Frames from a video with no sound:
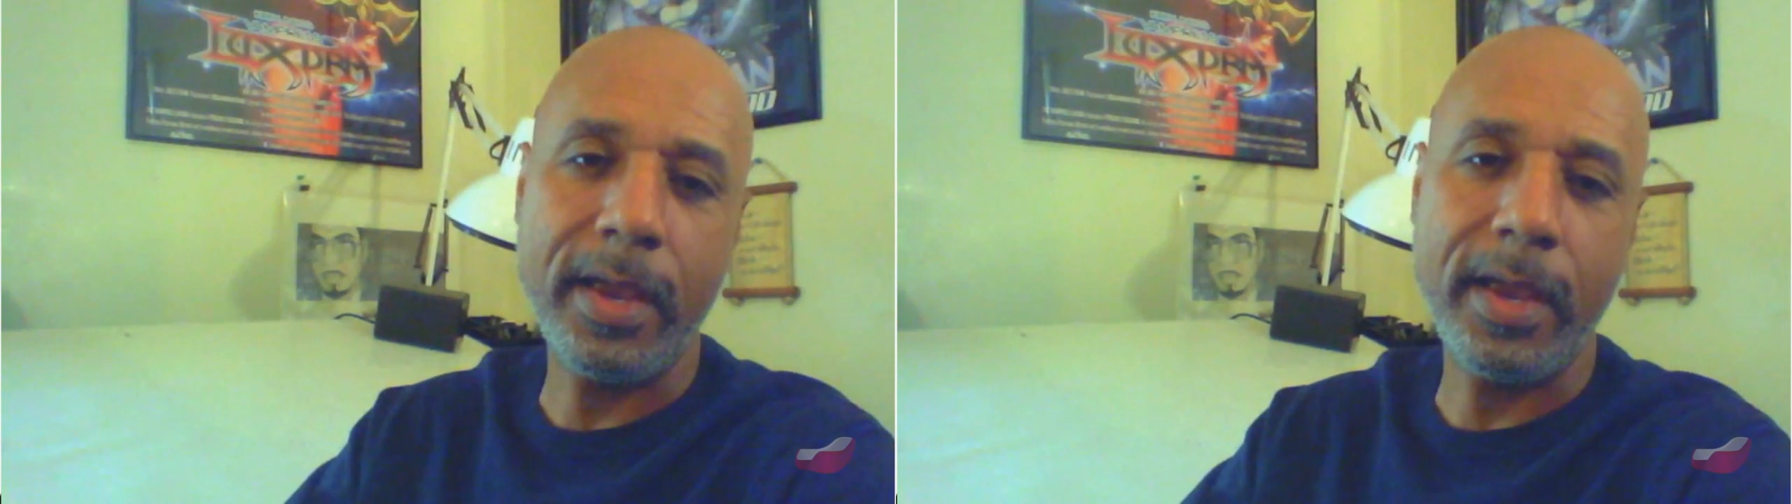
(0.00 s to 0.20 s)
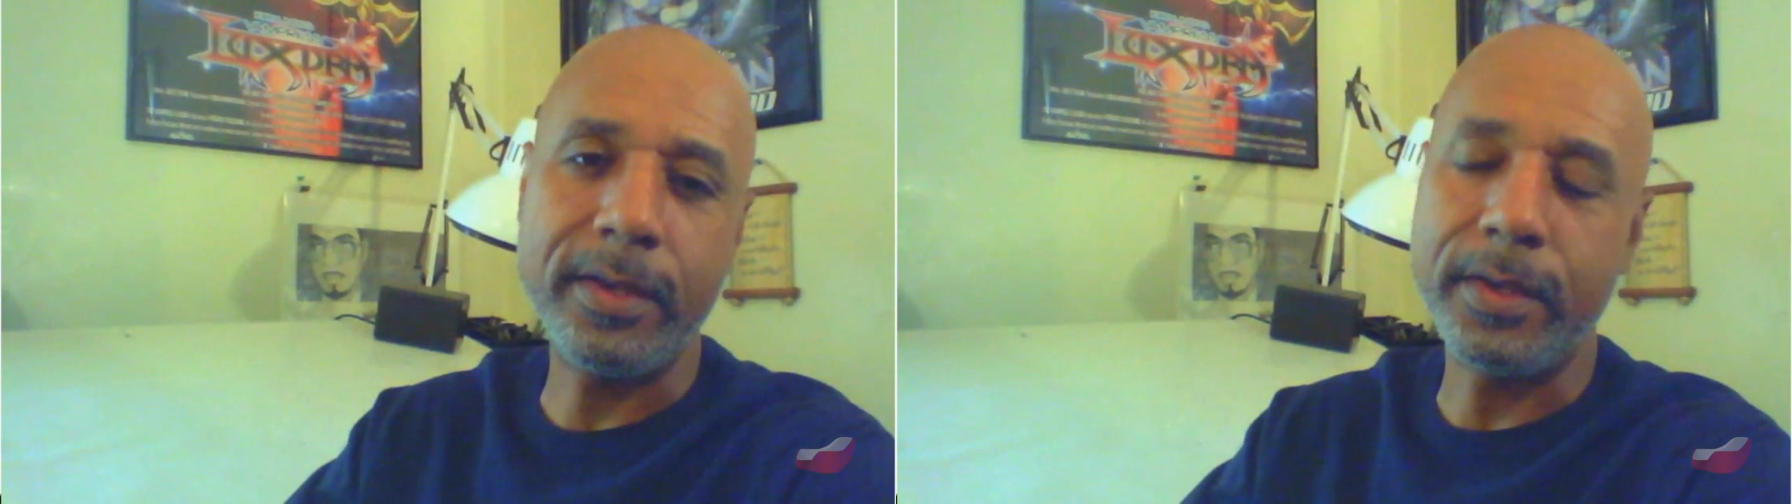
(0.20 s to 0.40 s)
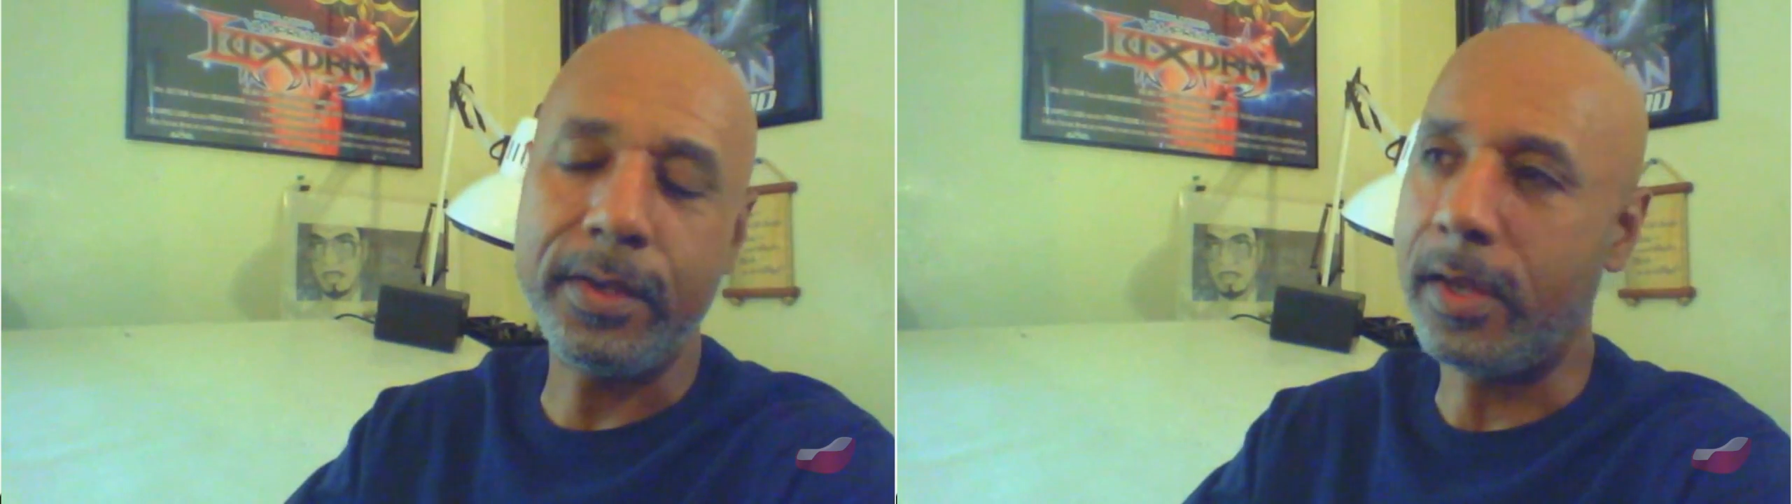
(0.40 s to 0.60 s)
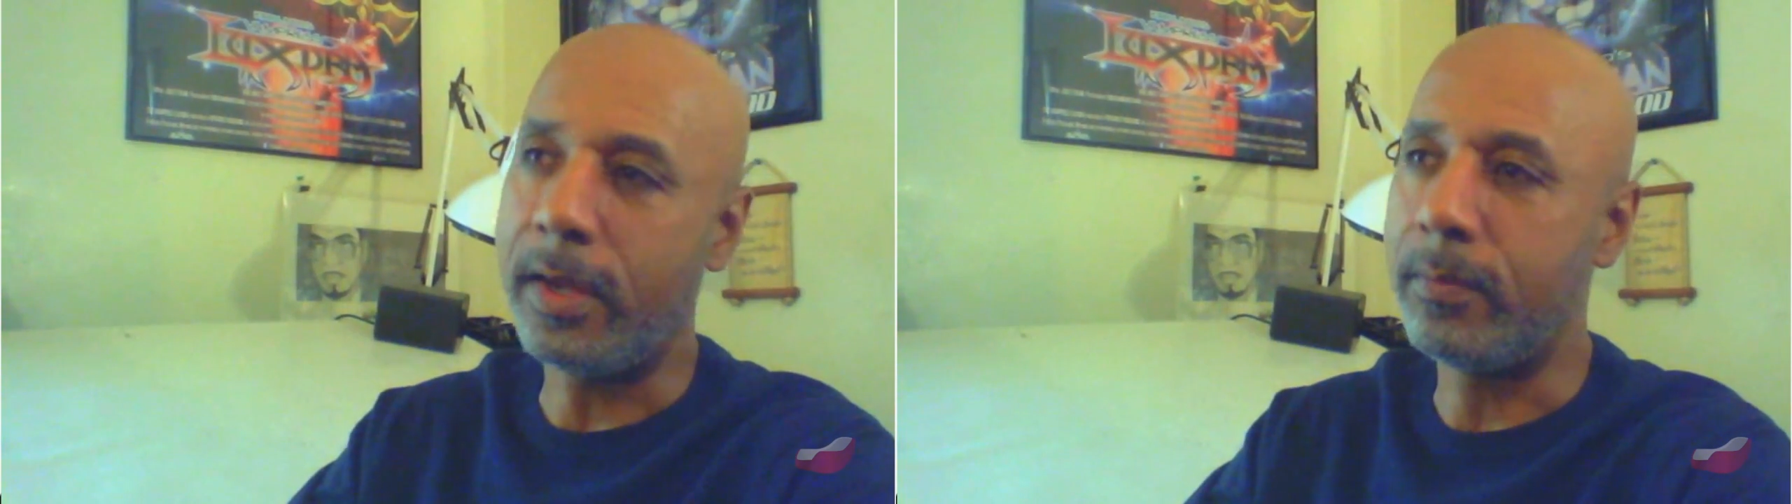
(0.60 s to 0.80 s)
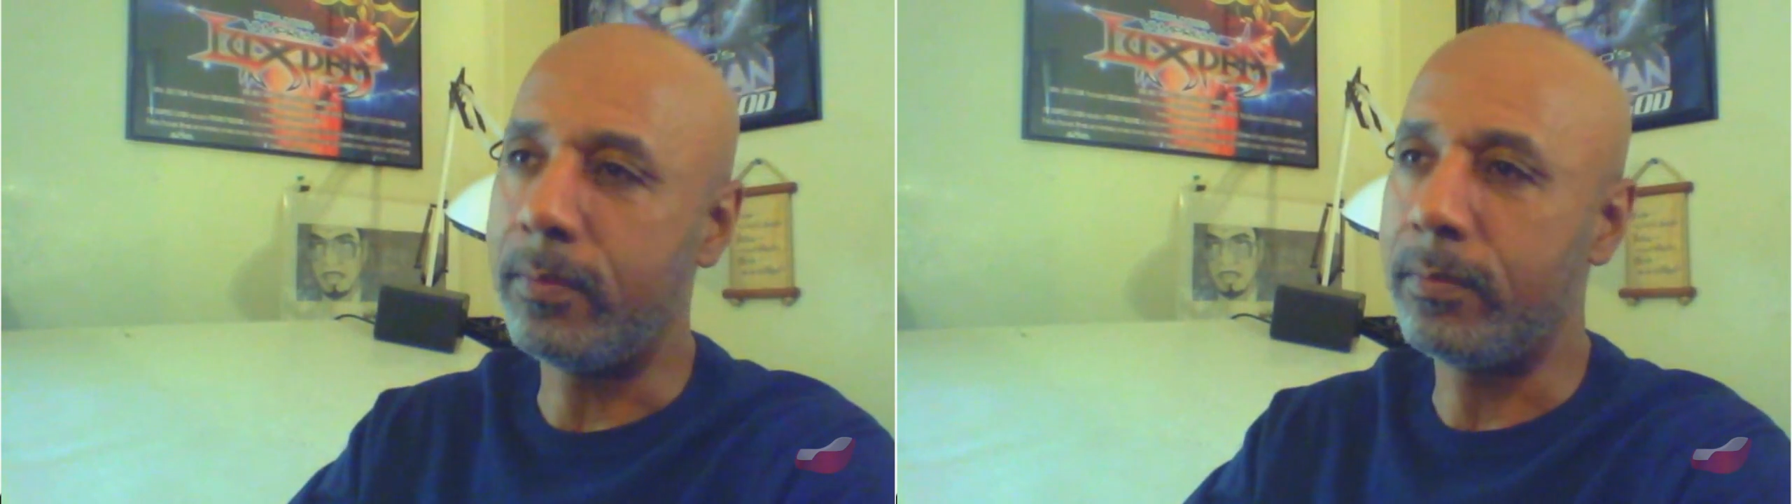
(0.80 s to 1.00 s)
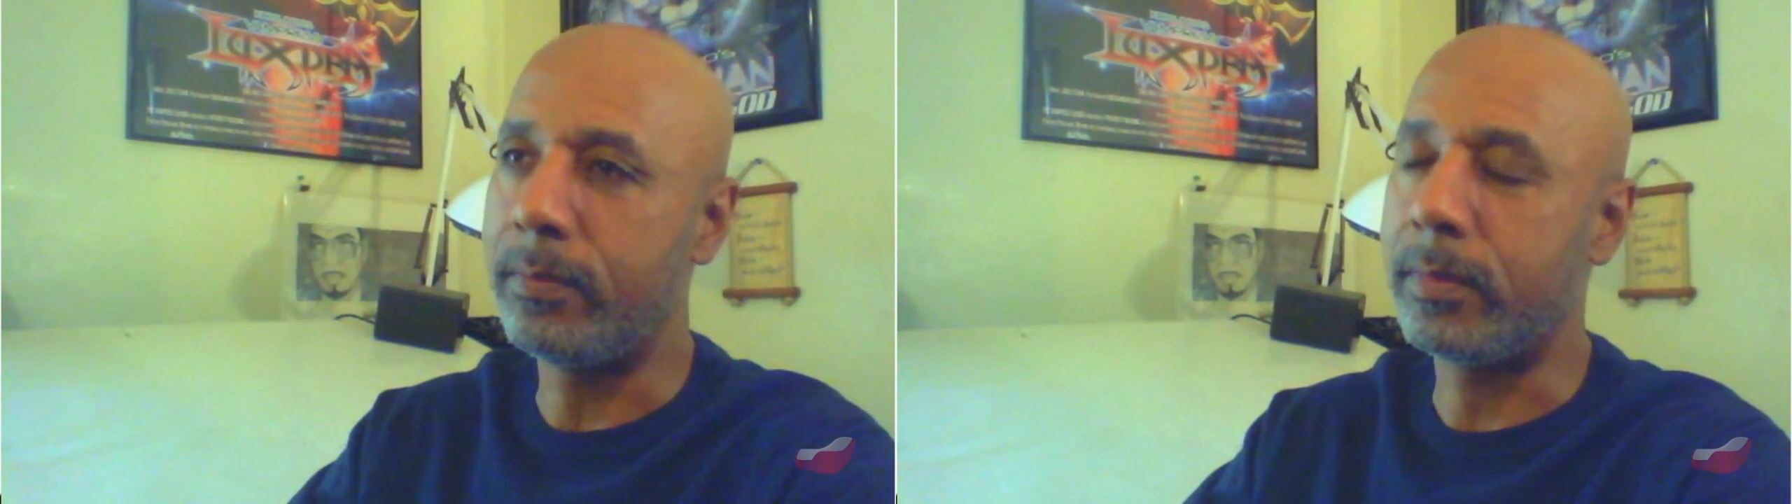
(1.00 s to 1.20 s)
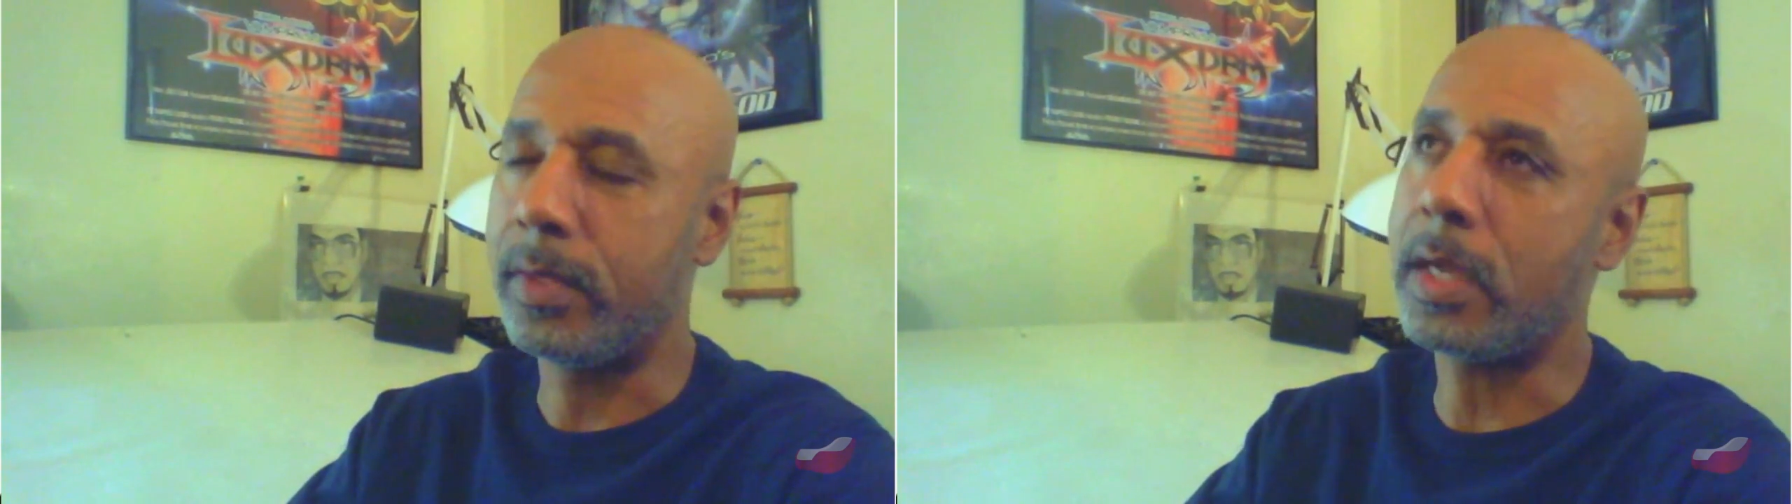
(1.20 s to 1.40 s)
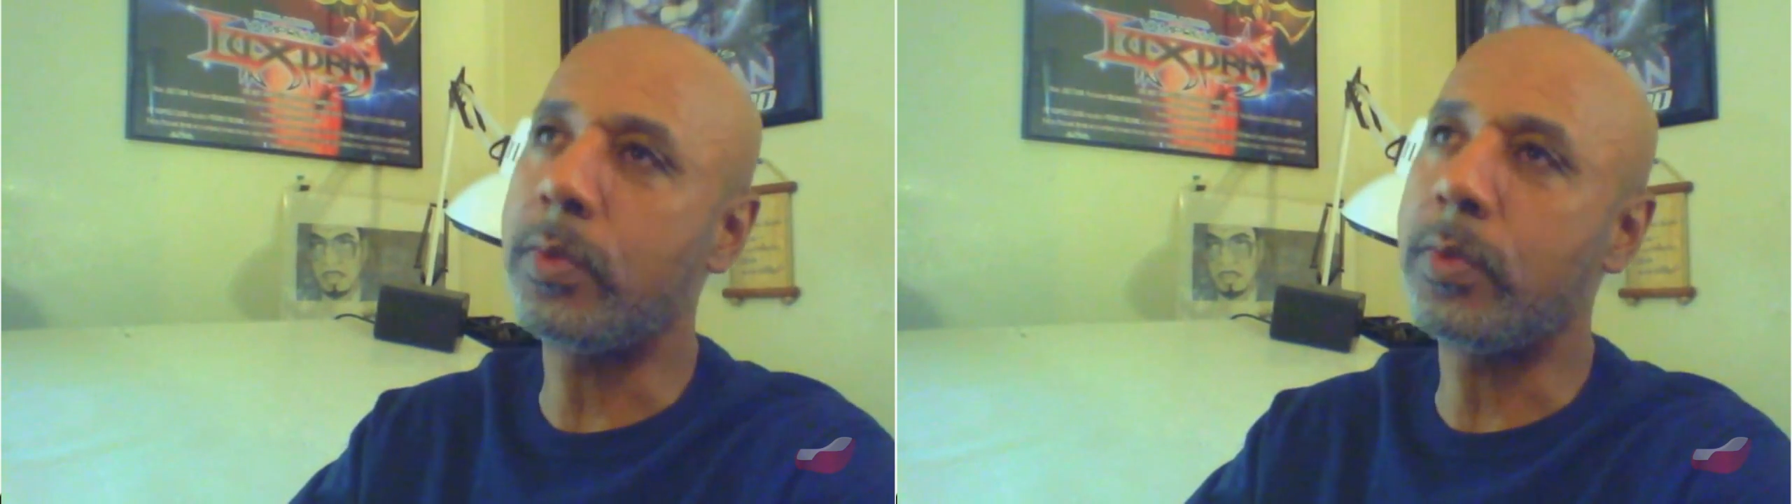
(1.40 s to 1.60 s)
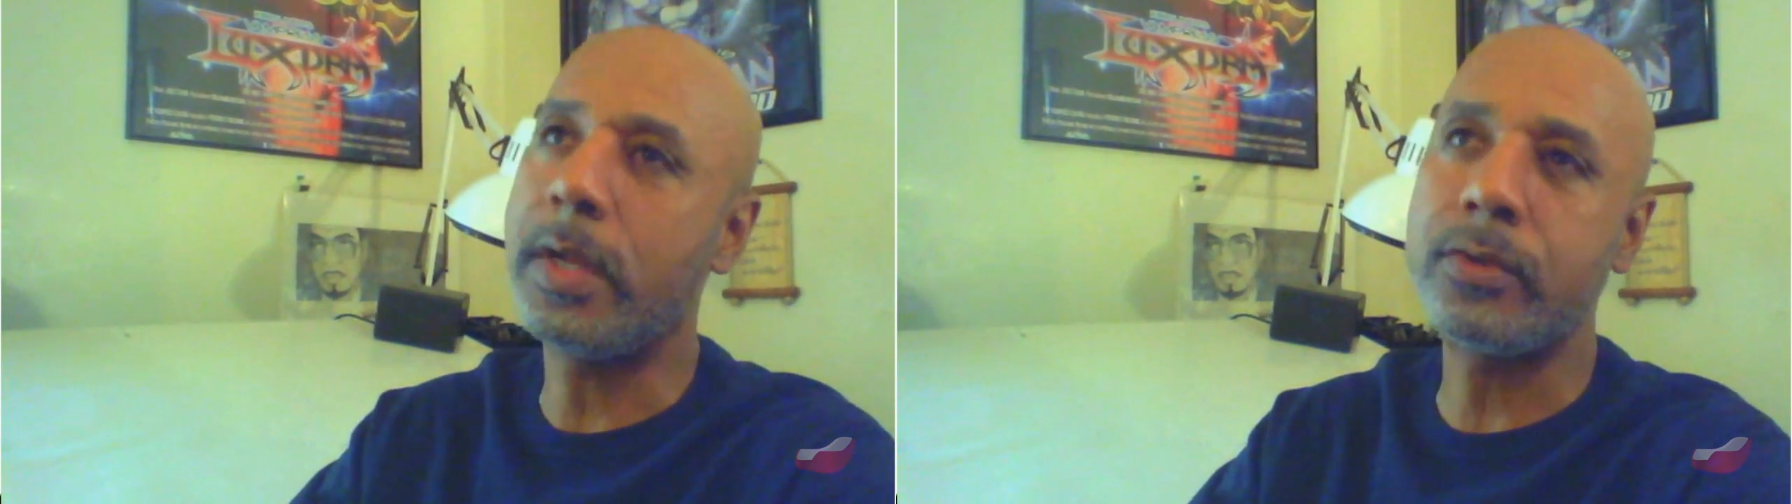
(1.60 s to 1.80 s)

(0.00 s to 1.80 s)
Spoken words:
And when